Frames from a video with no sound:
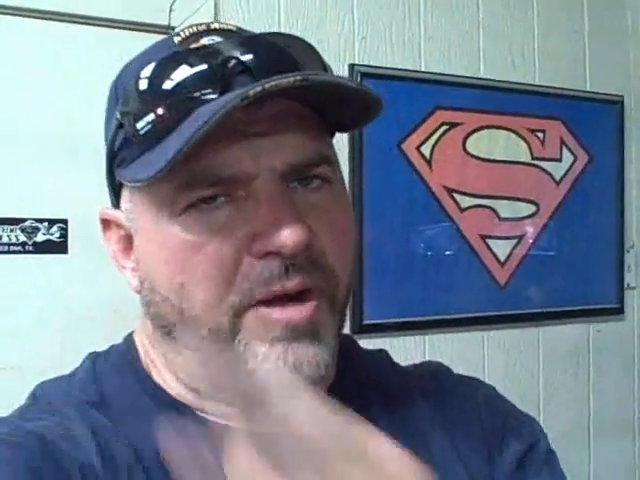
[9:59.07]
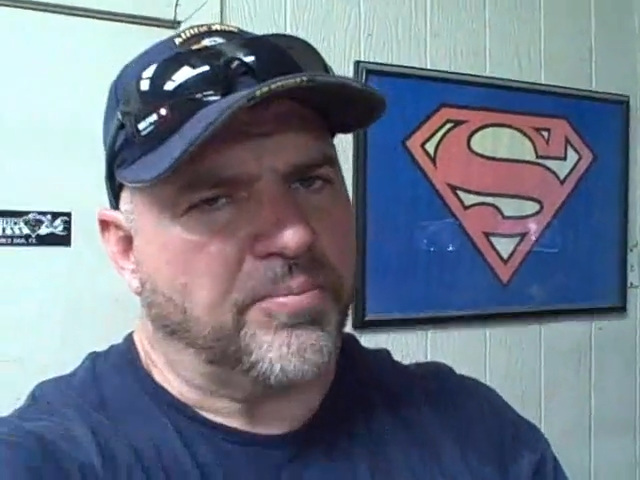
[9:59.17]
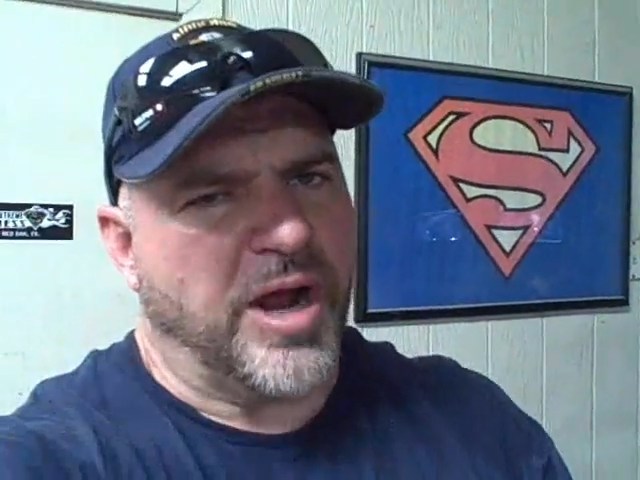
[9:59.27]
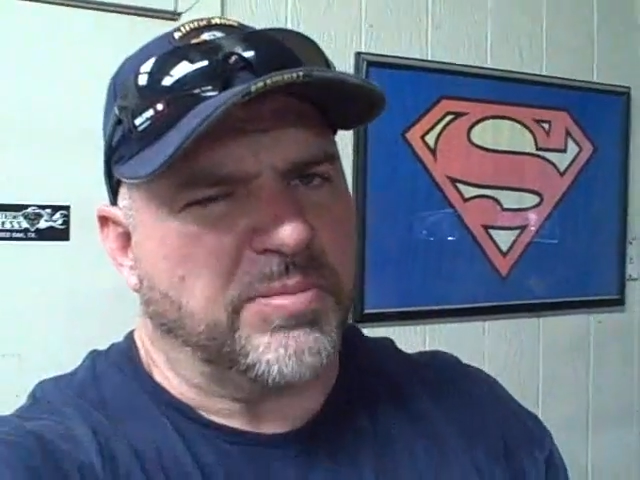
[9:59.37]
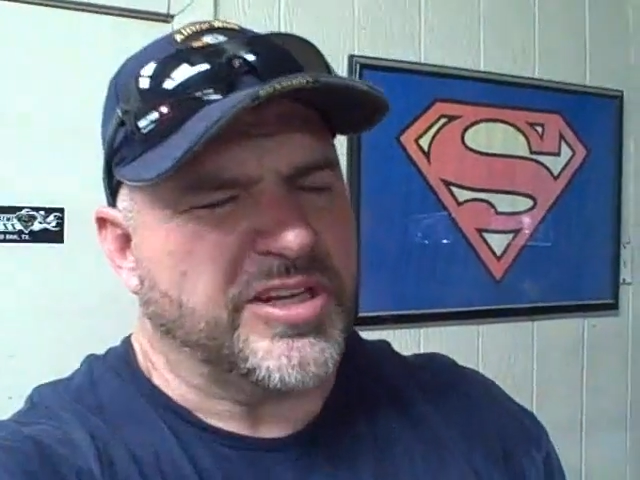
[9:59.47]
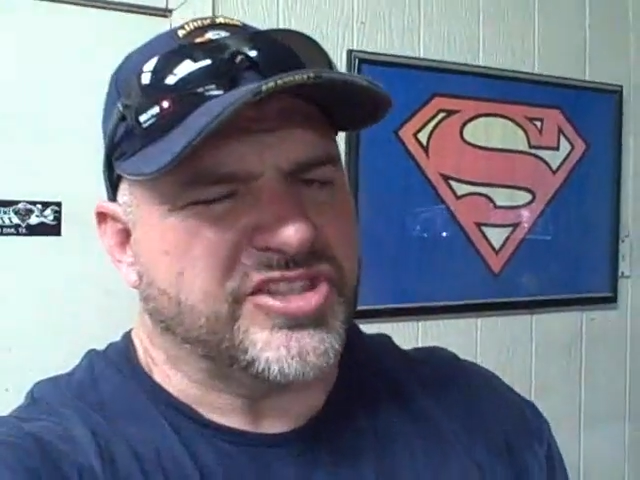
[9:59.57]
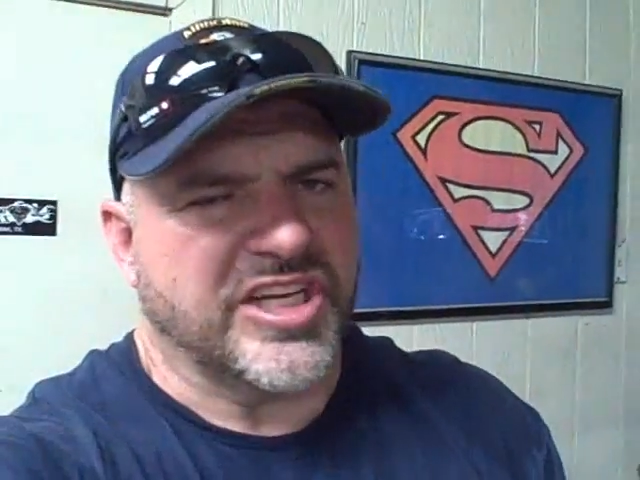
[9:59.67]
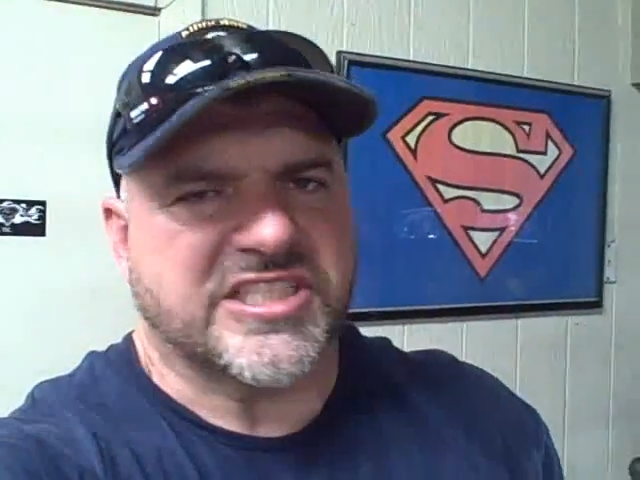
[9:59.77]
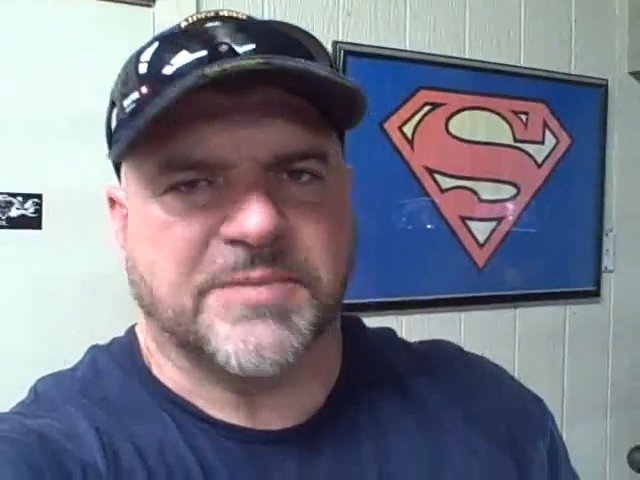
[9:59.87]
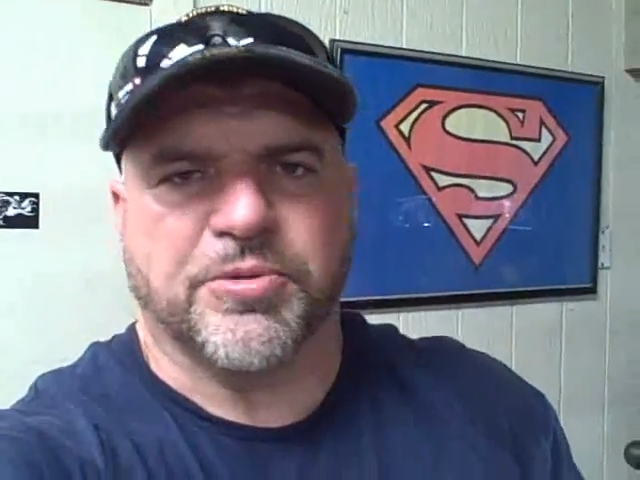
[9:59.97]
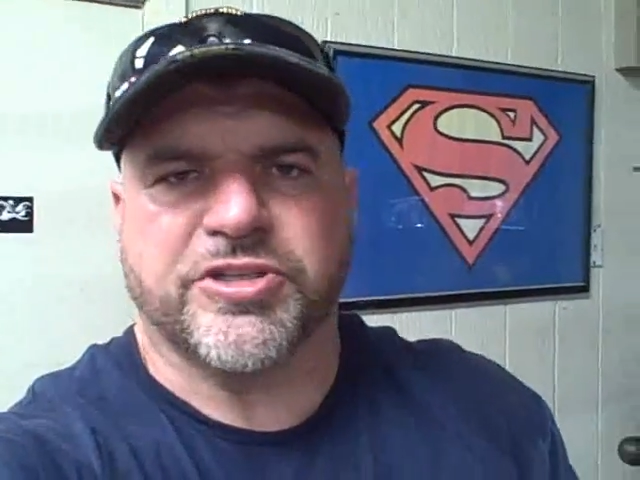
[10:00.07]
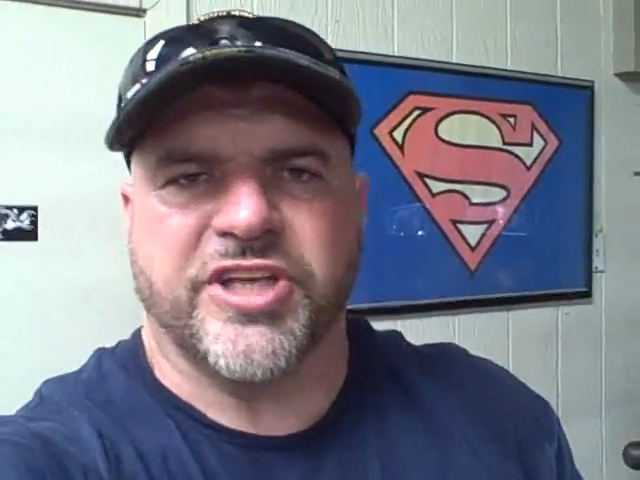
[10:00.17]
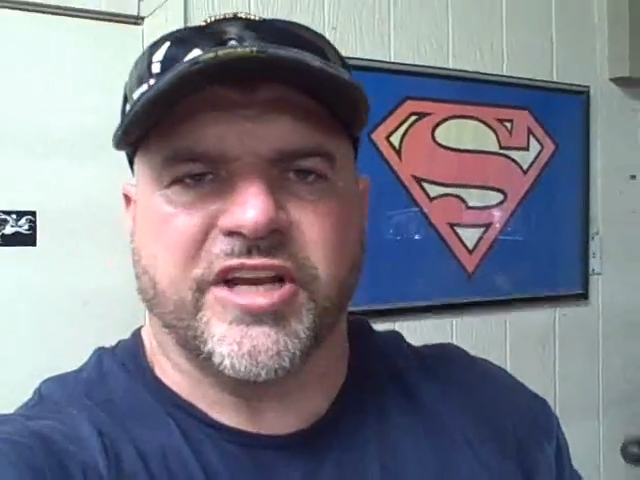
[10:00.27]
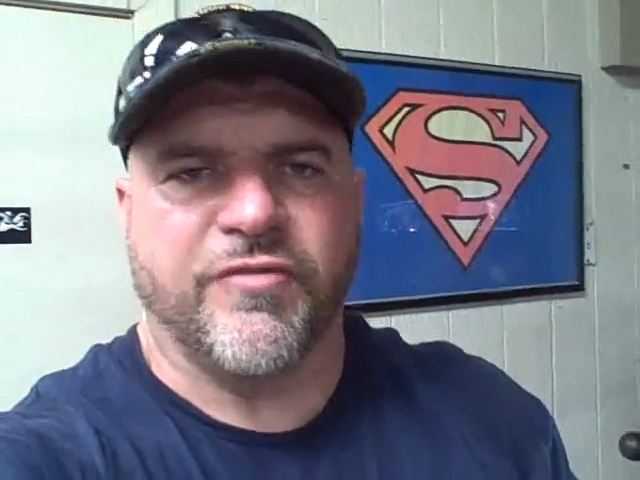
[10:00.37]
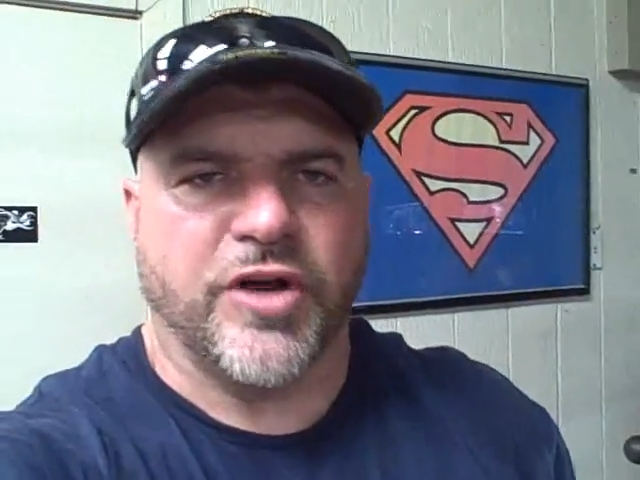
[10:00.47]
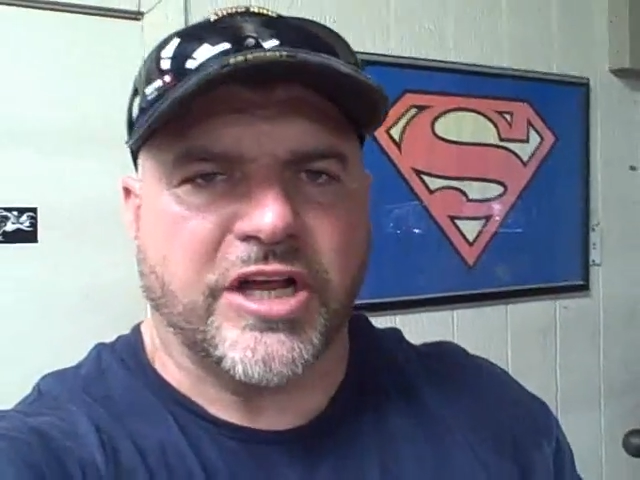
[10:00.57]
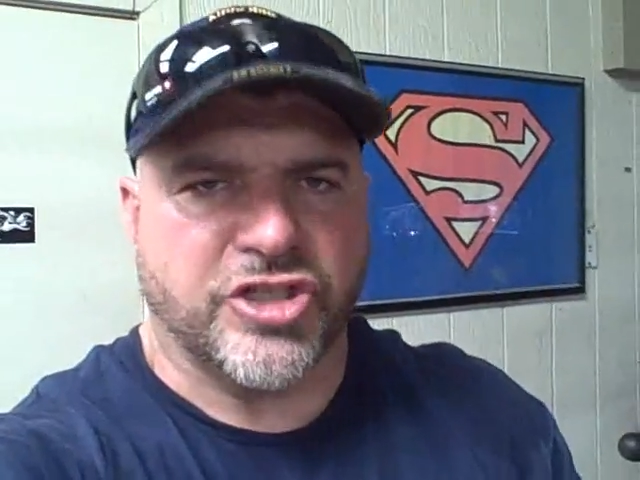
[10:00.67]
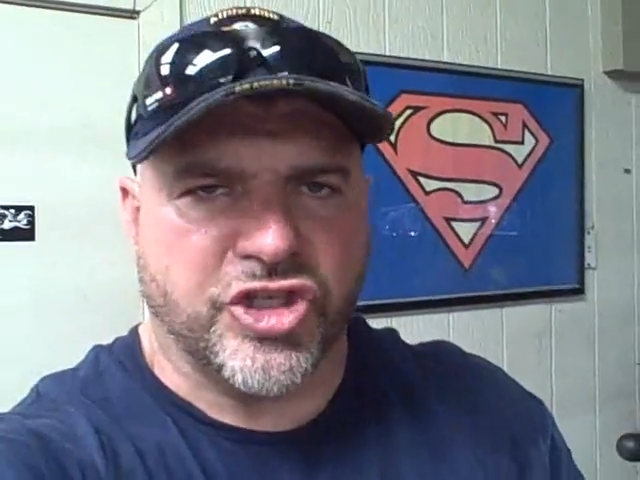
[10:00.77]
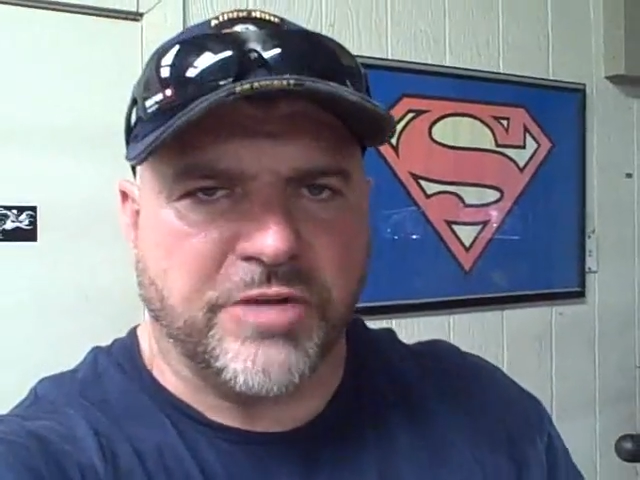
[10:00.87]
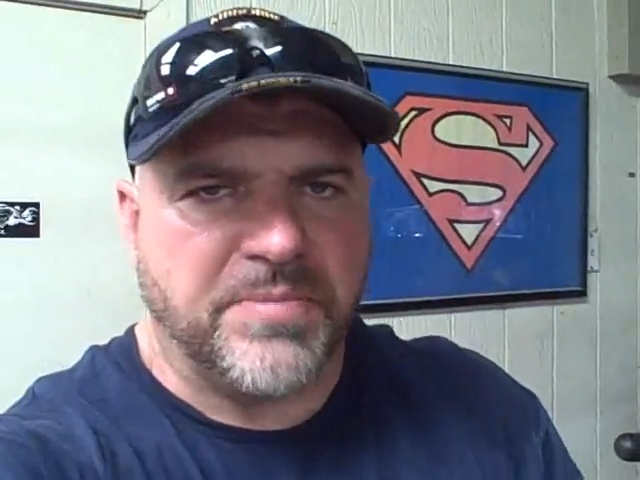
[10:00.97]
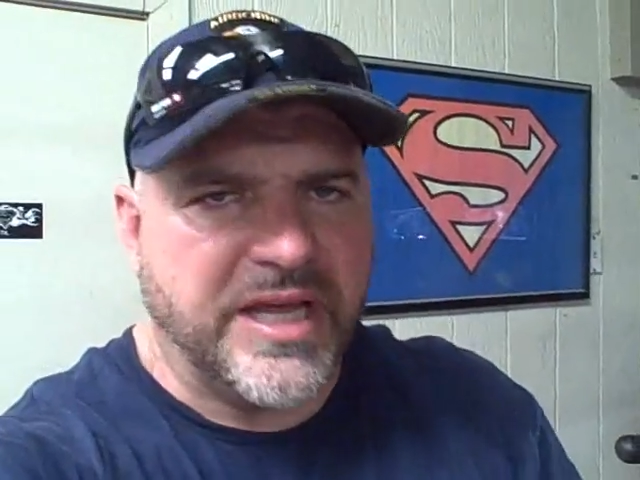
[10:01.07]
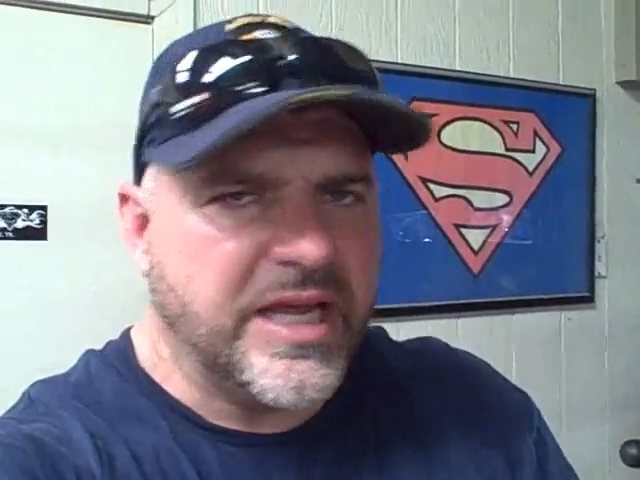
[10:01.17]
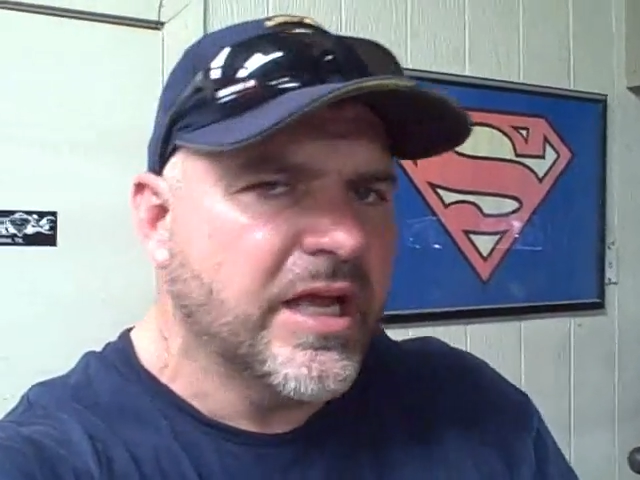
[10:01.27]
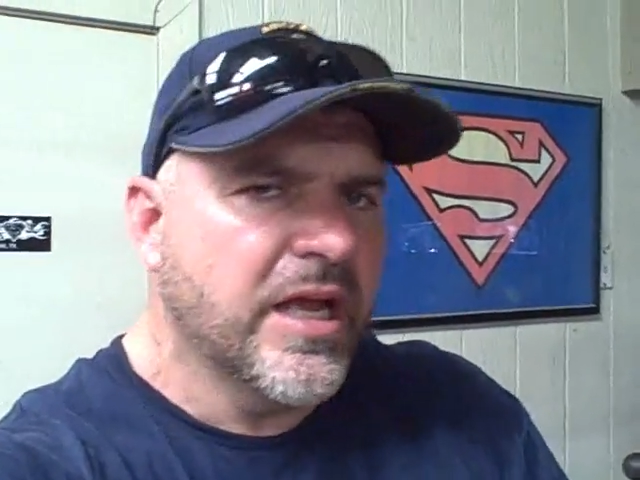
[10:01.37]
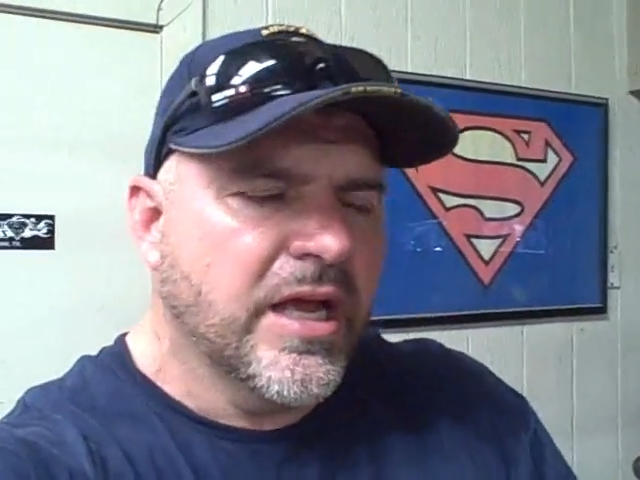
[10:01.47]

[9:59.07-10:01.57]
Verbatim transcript: I'm probably 60% of what I should be.